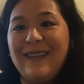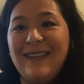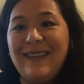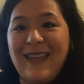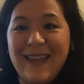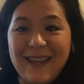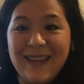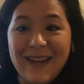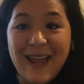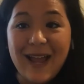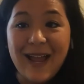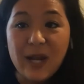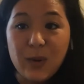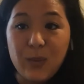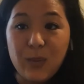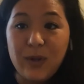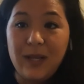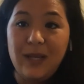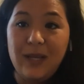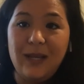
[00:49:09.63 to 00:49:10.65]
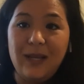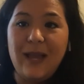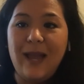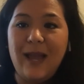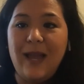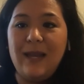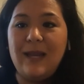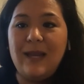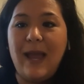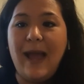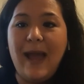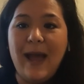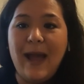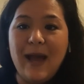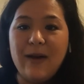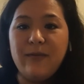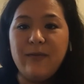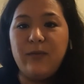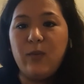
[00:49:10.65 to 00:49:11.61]
gain equity and
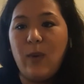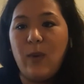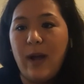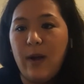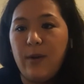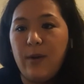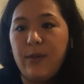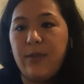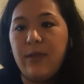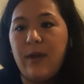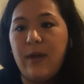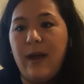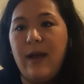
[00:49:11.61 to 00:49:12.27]
have wealth